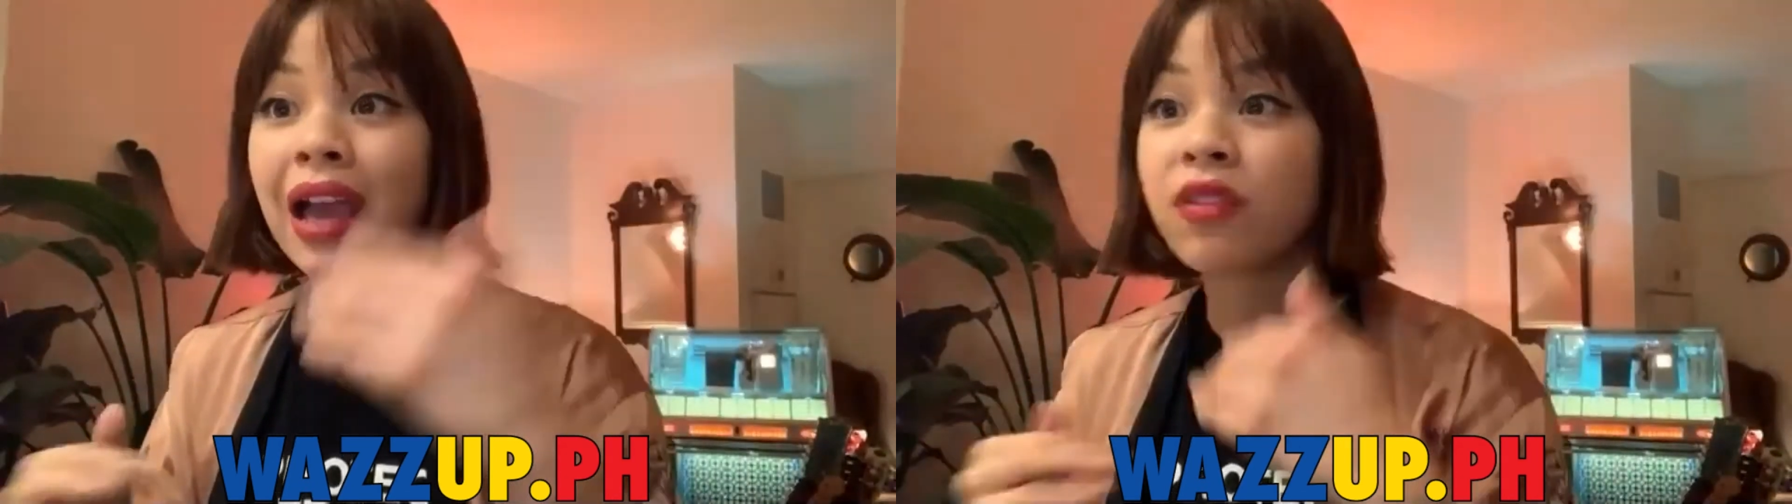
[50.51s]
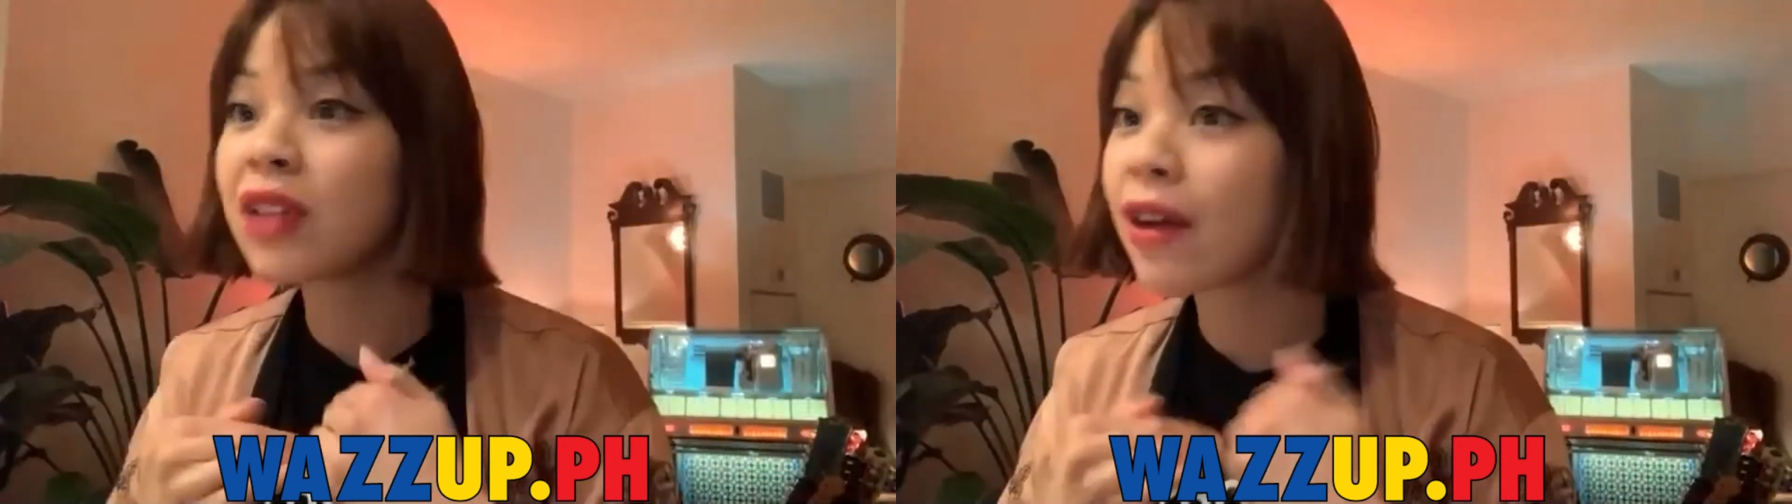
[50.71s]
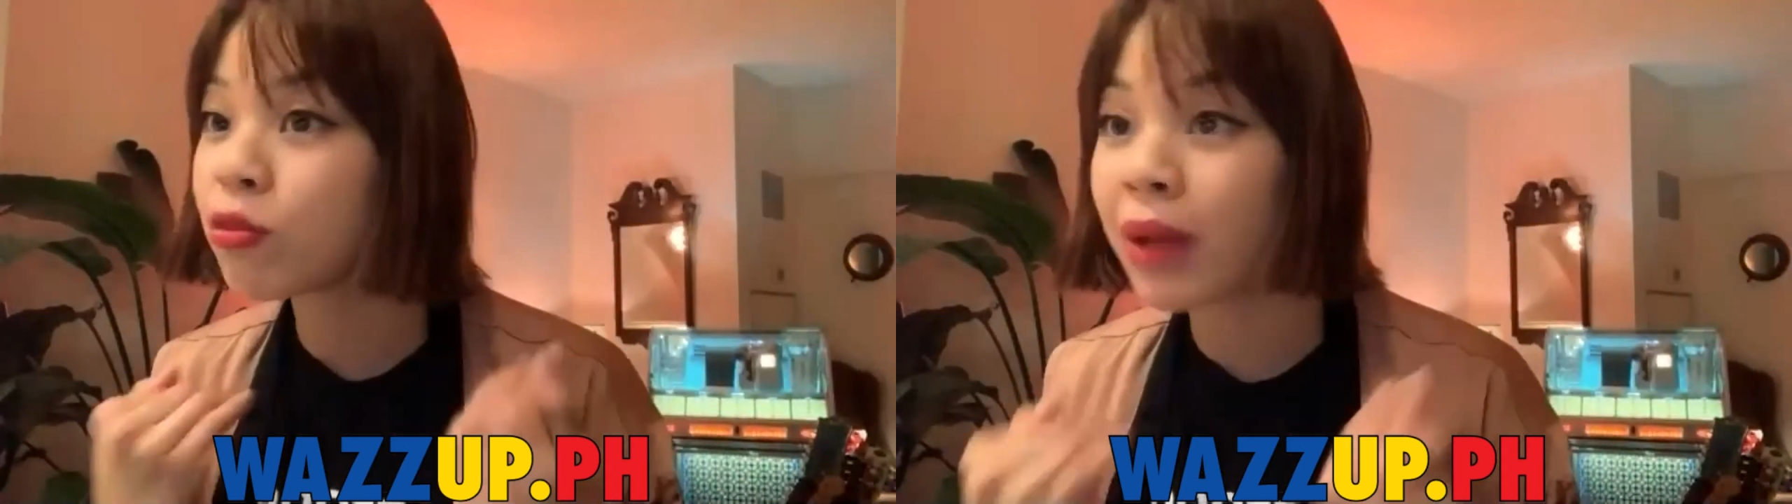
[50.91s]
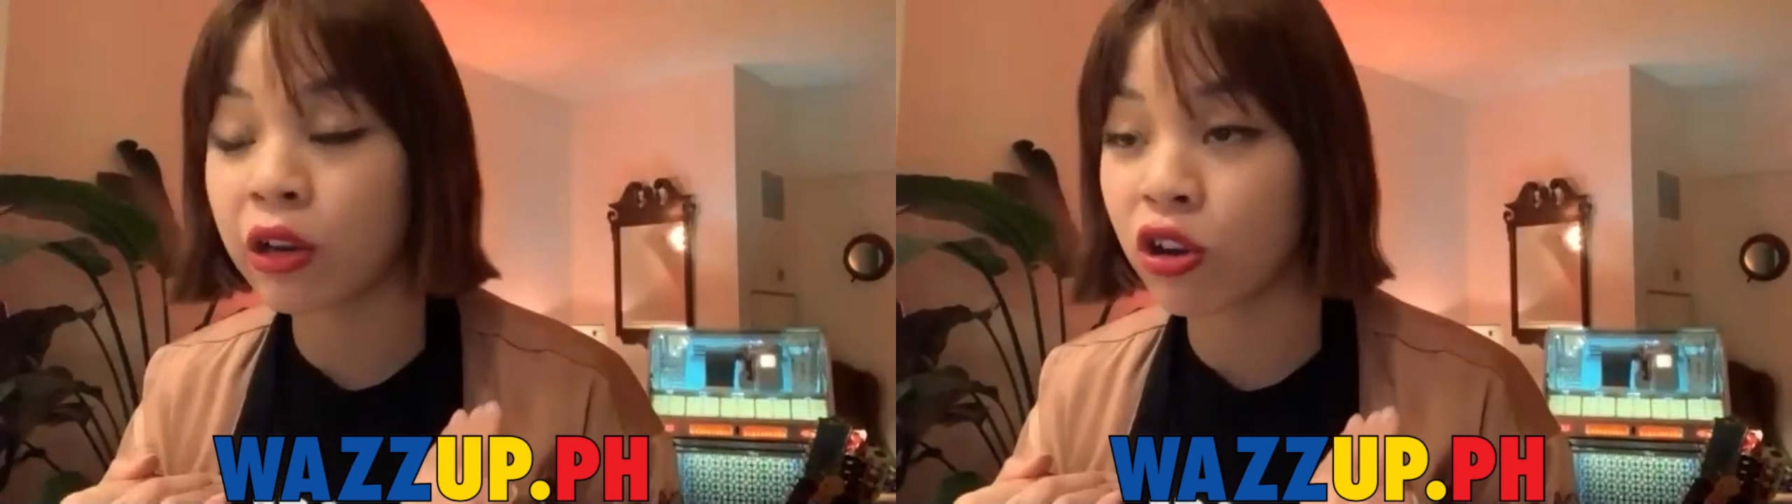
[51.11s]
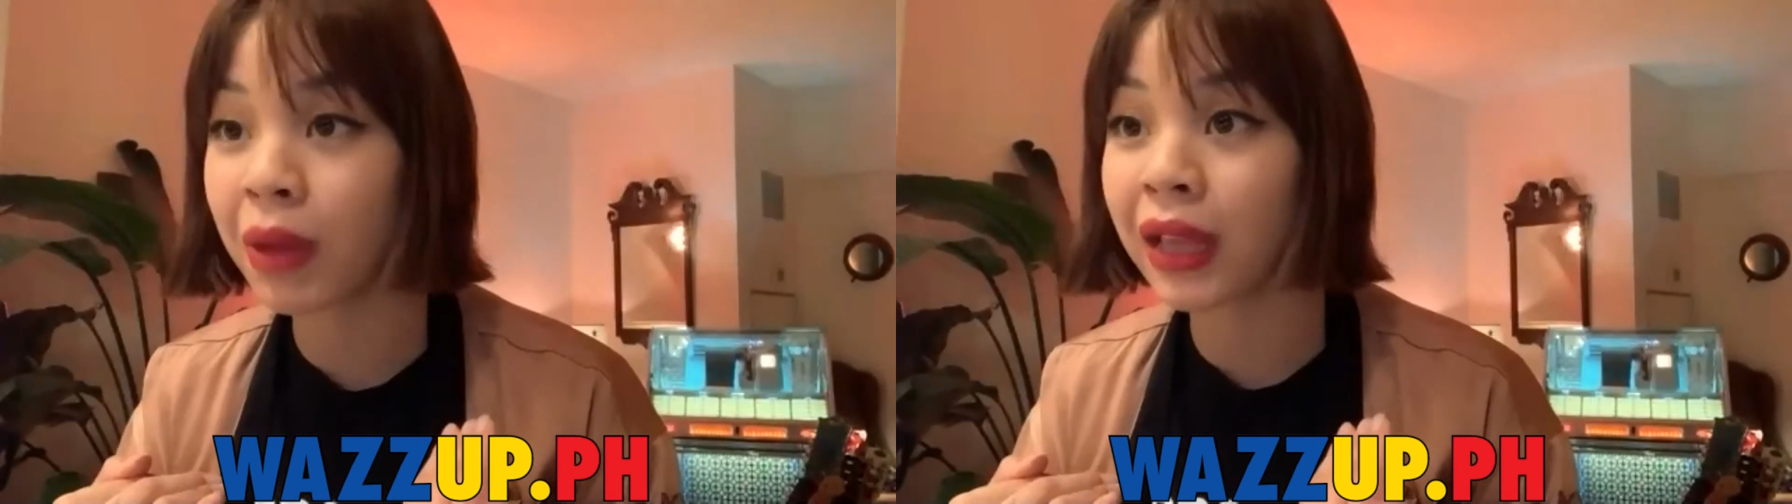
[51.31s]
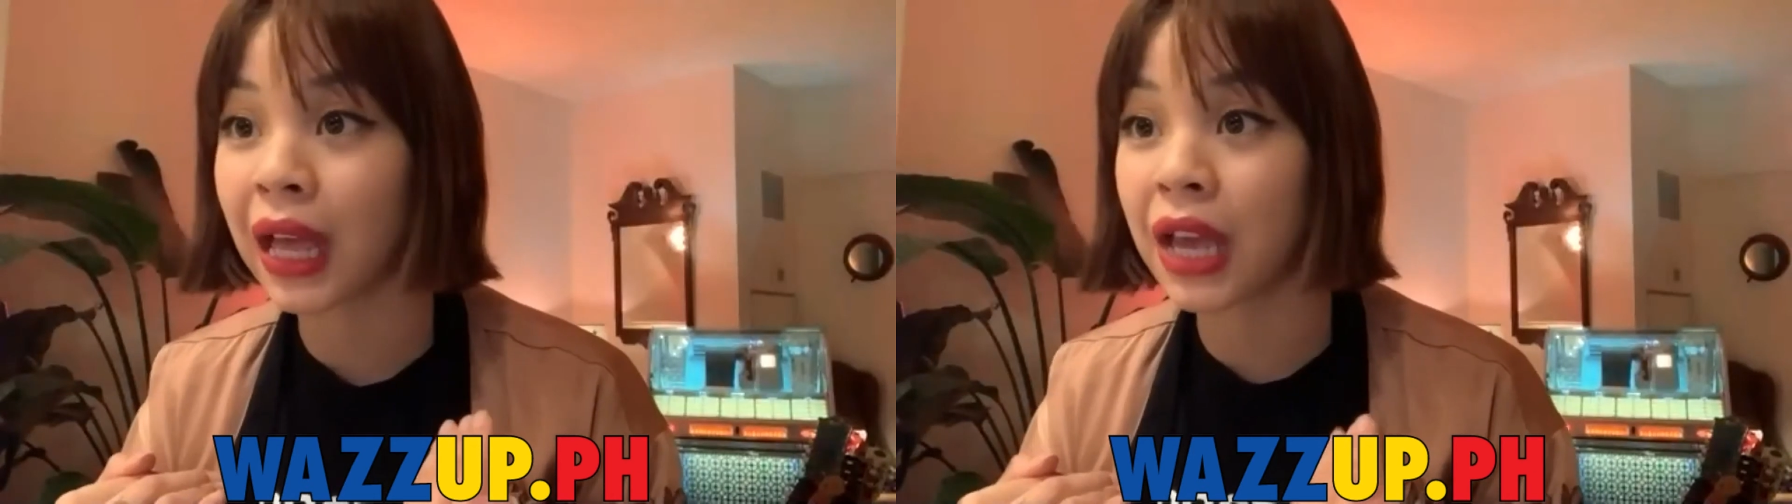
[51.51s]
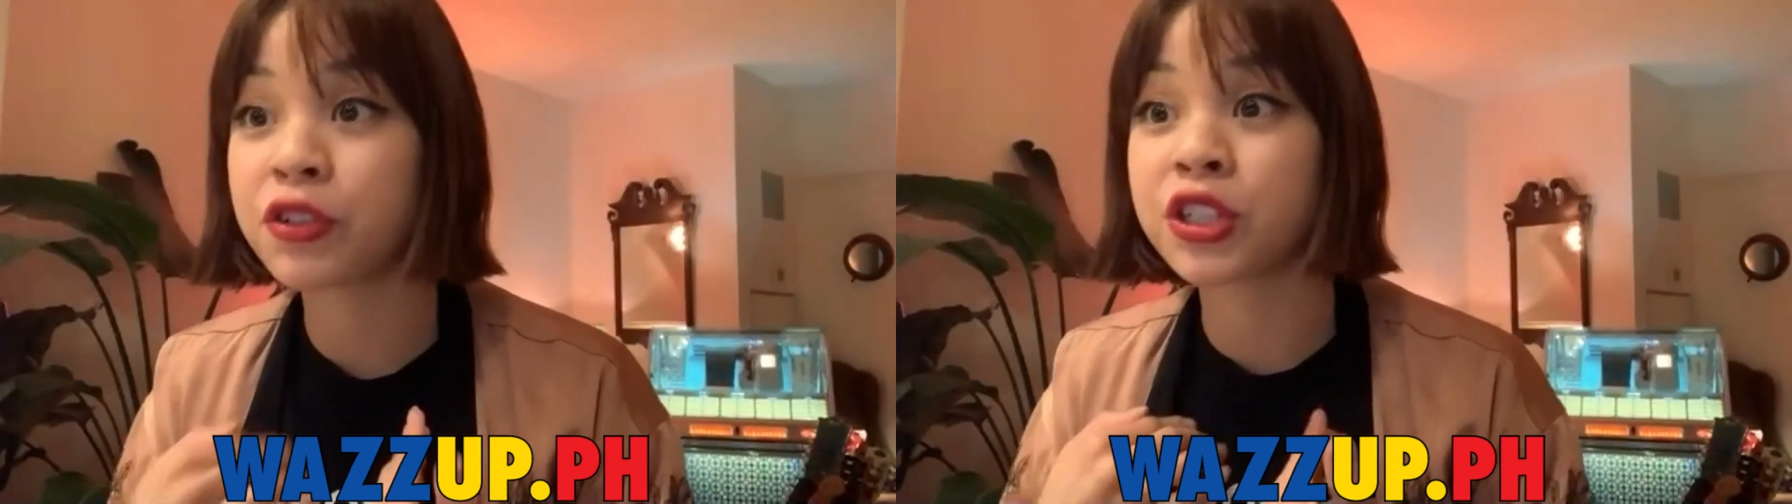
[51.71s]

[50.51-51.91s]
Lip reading: I've never met her in my life.